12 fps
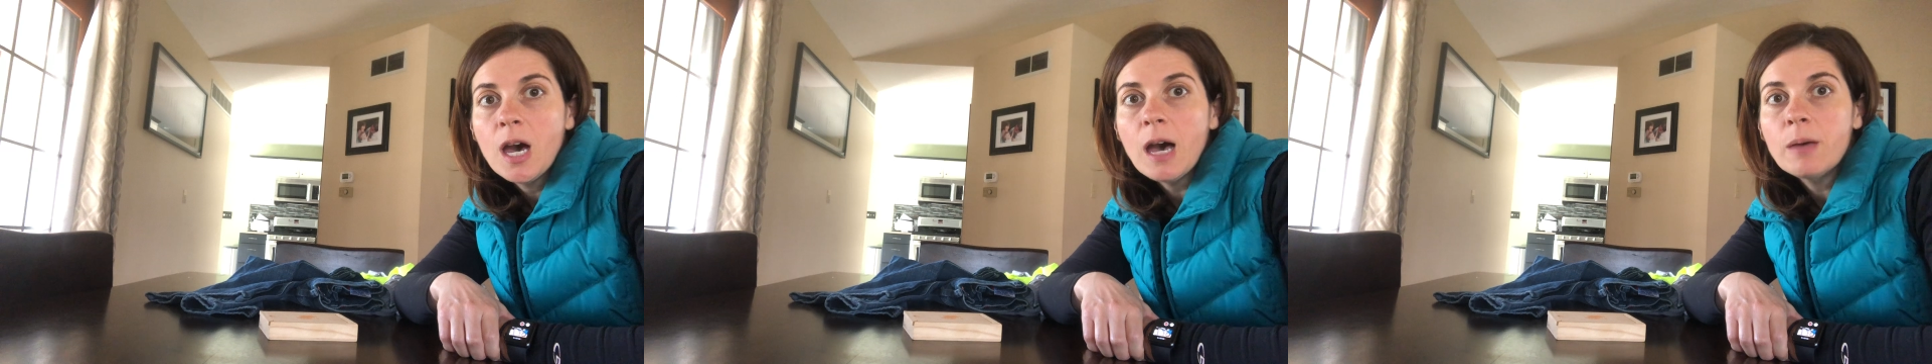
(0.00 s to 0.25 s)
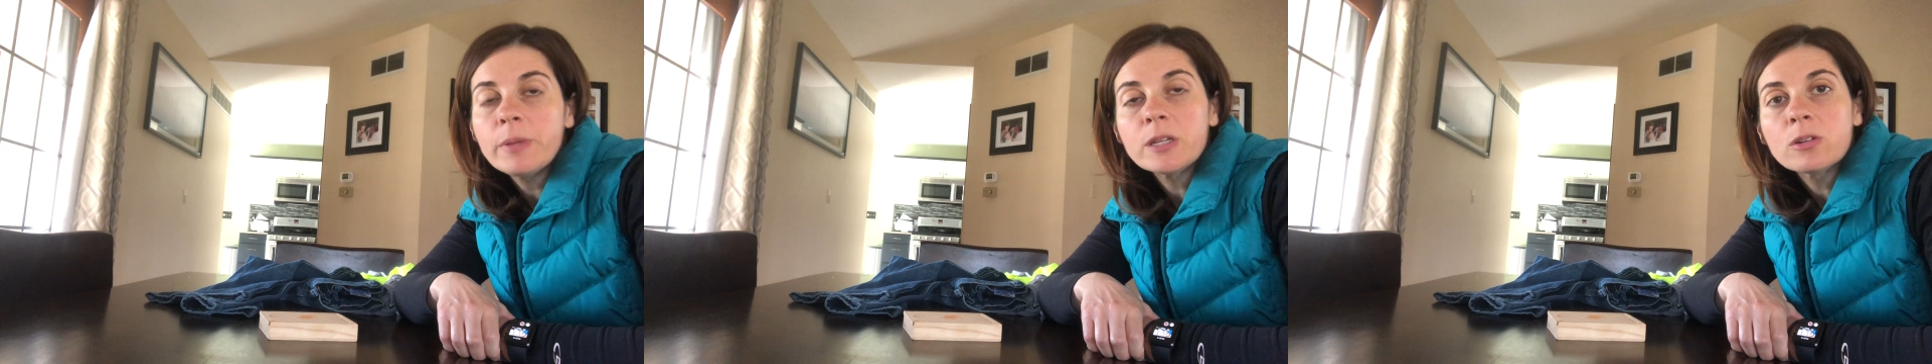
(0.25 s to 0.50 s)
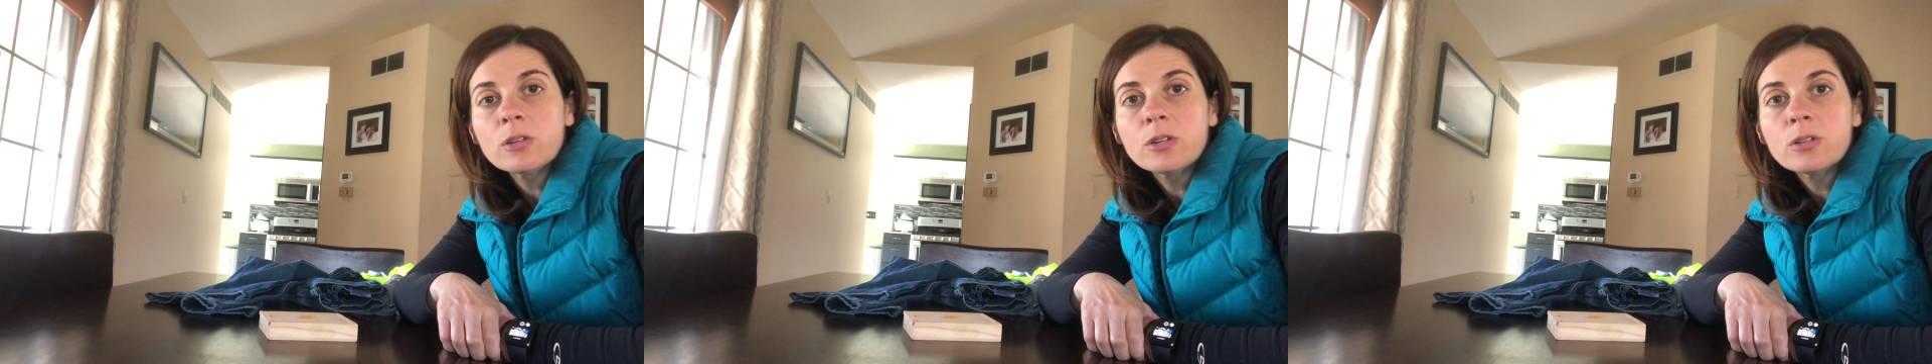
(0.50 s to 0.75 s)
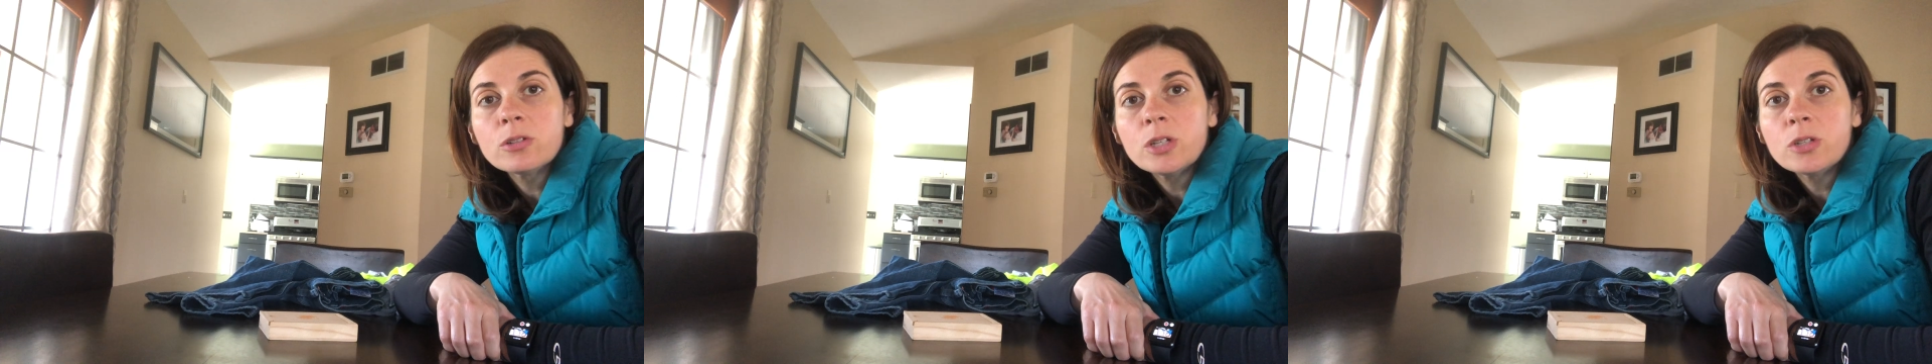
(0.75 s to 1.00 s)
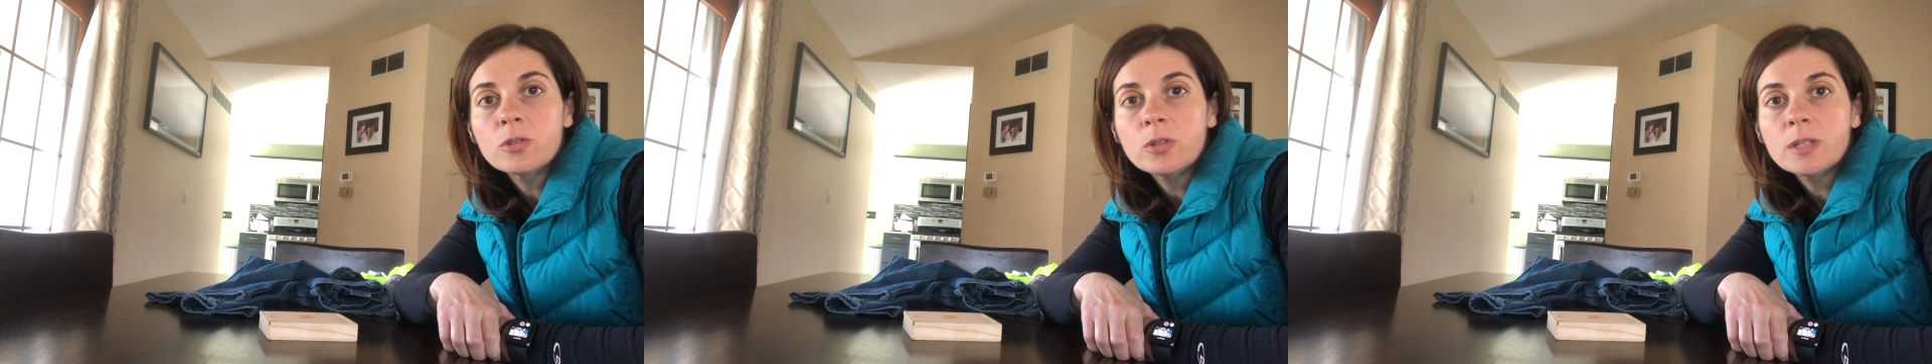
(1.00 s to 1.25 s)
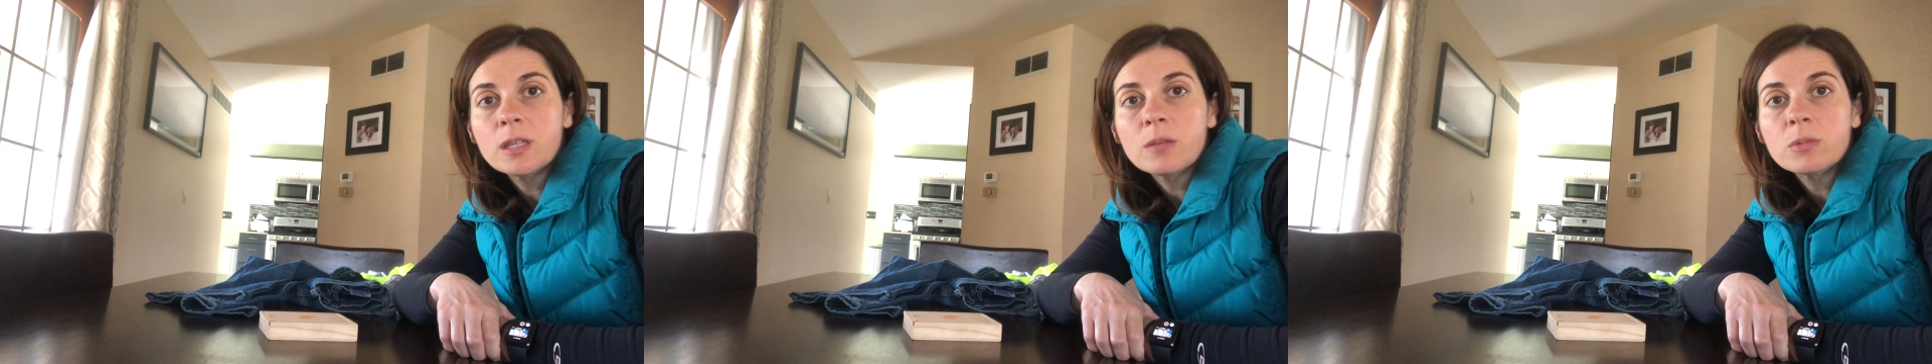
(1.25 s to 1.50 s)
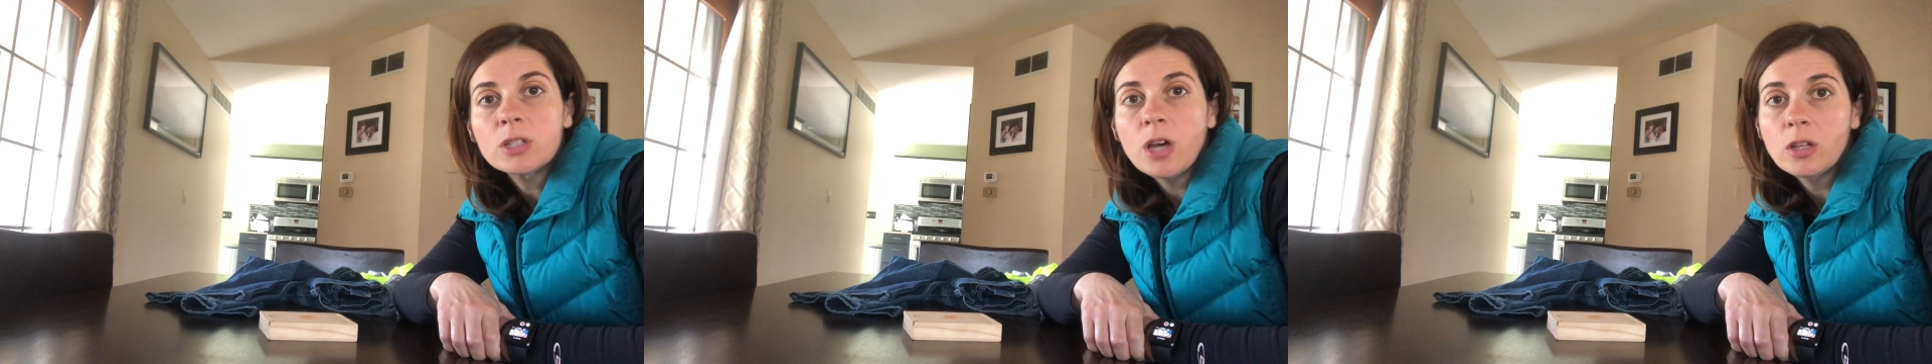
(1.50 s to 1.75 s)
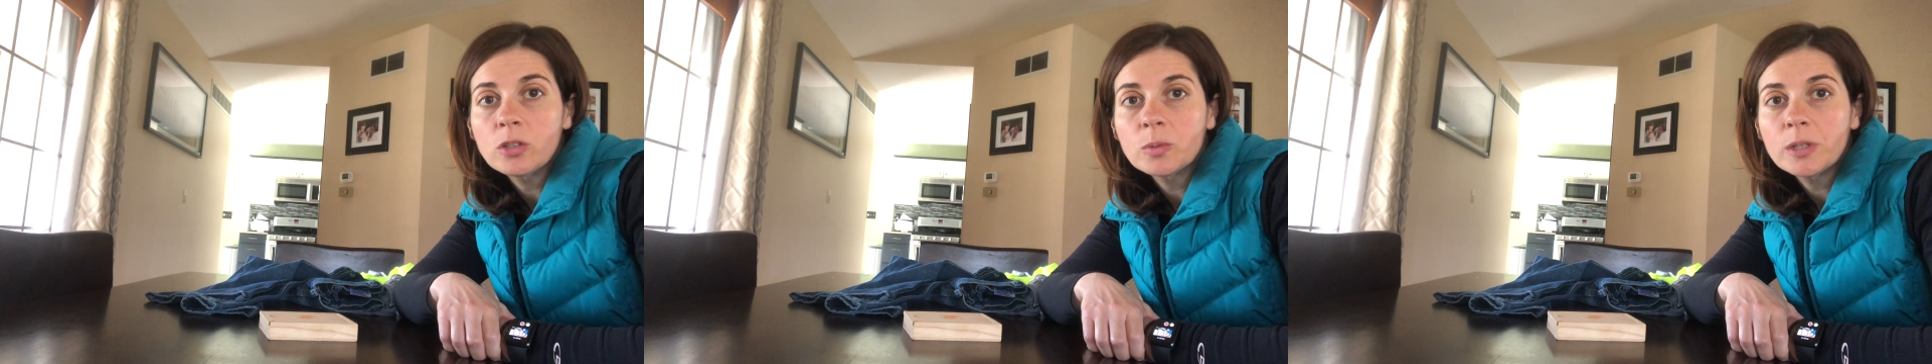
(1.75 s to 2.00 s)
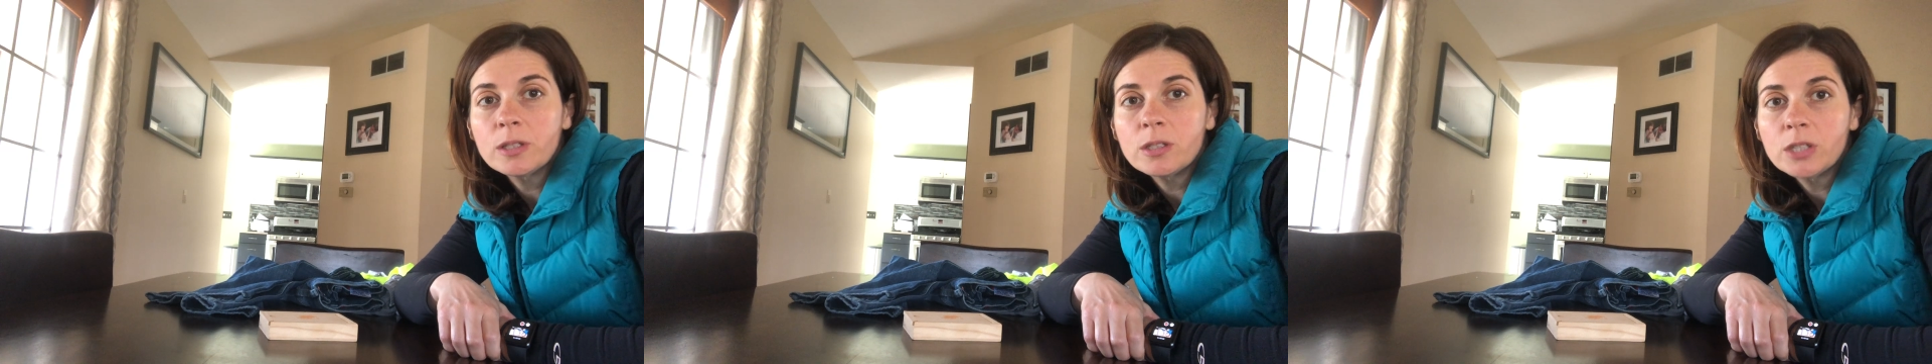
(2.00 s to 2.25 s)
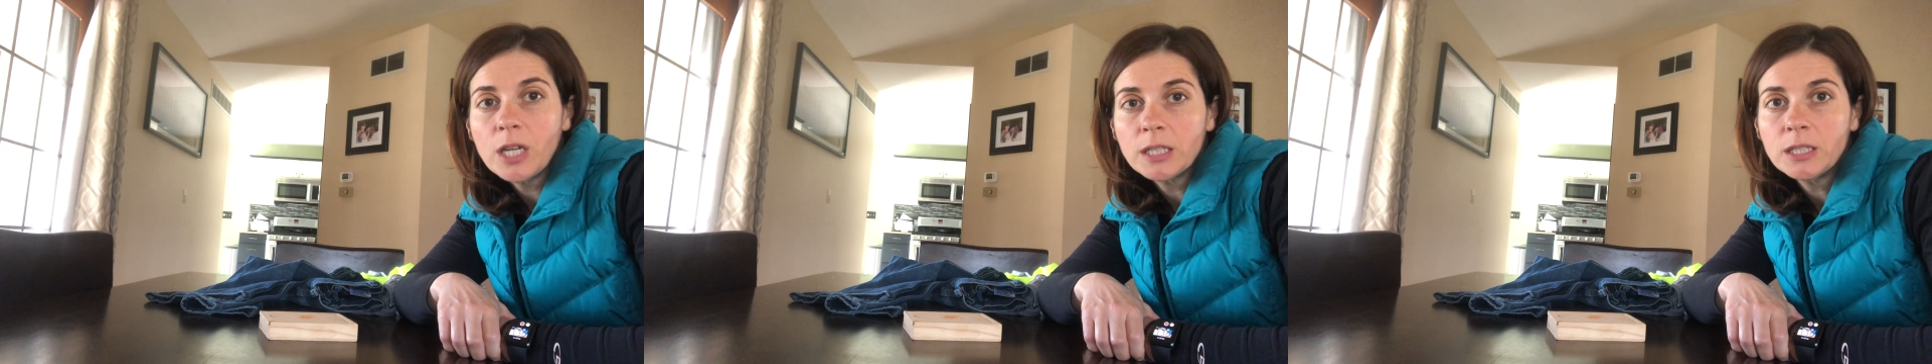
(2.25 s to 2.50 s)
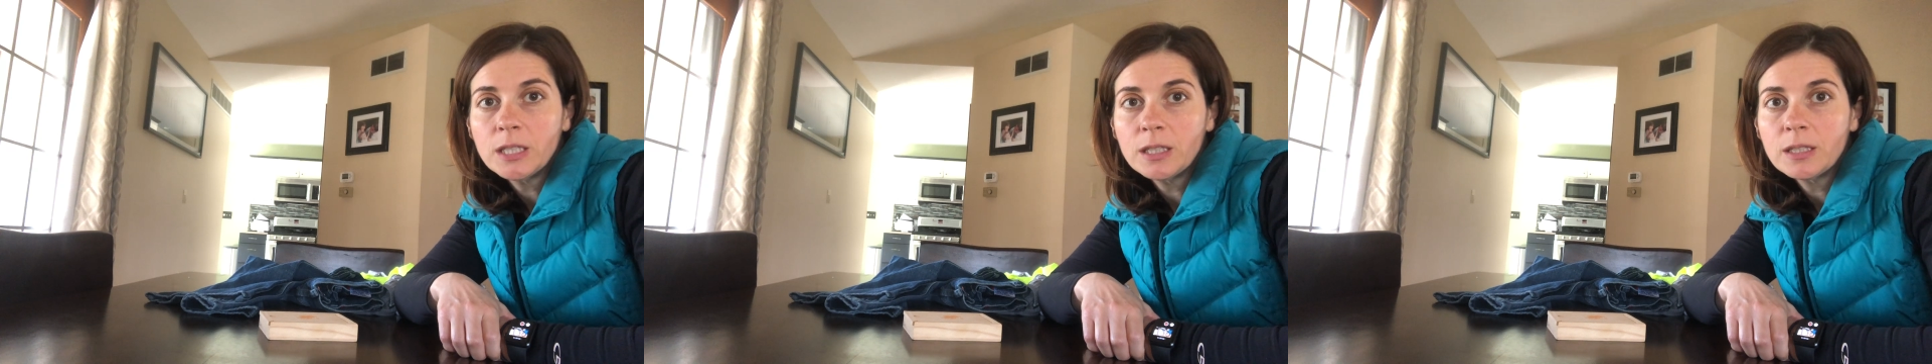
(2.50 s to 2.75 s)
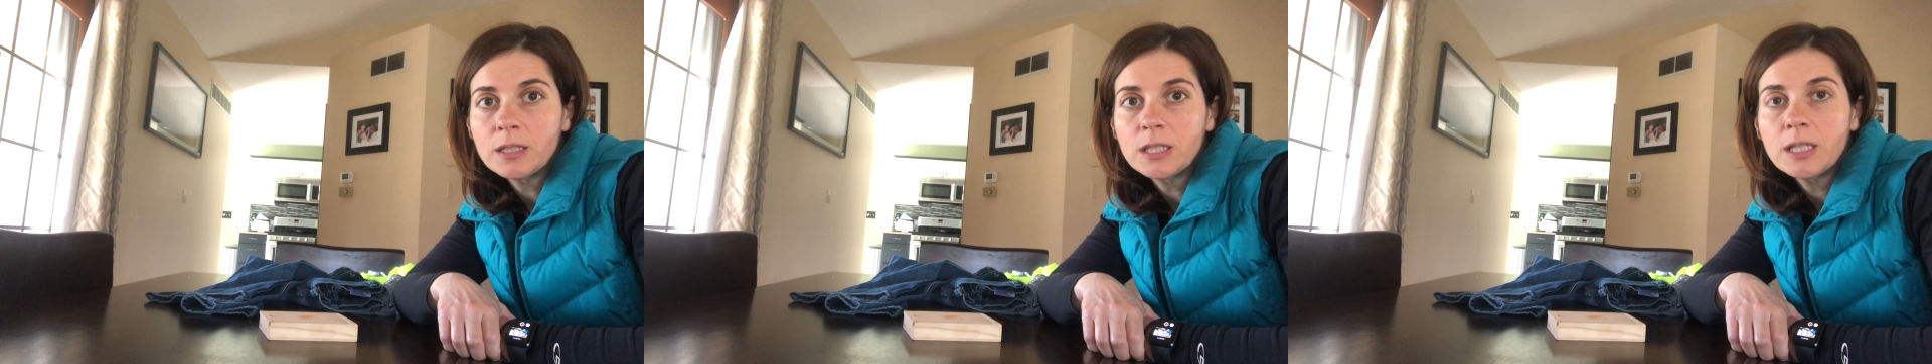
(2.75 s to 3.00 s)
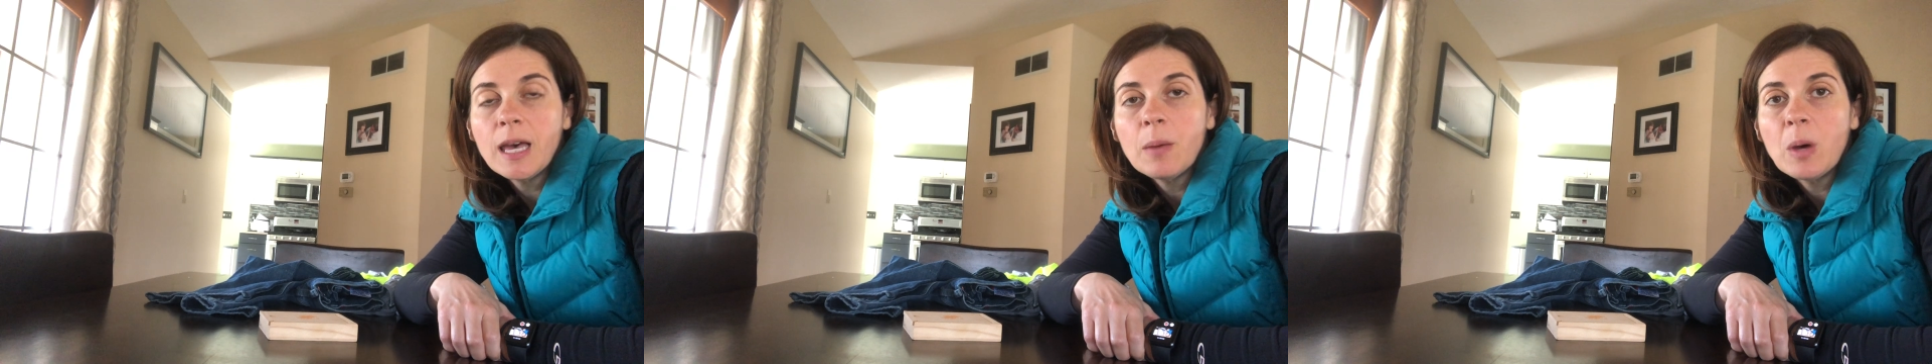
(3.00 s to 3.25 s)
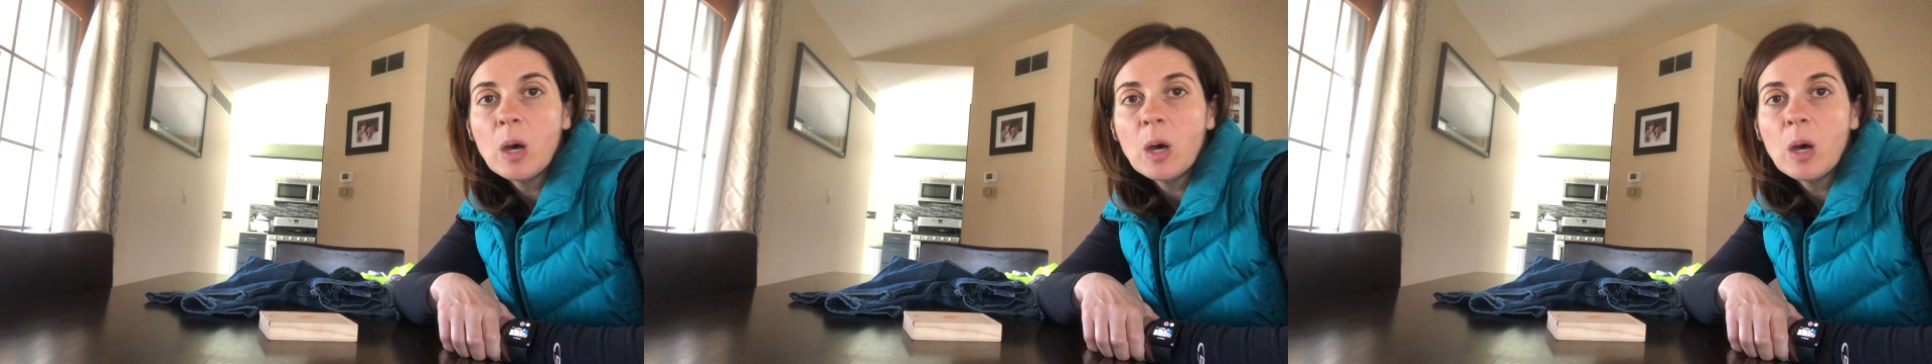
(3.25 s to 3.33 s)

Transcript: uh, make sure you're introducing them to color words and talking to them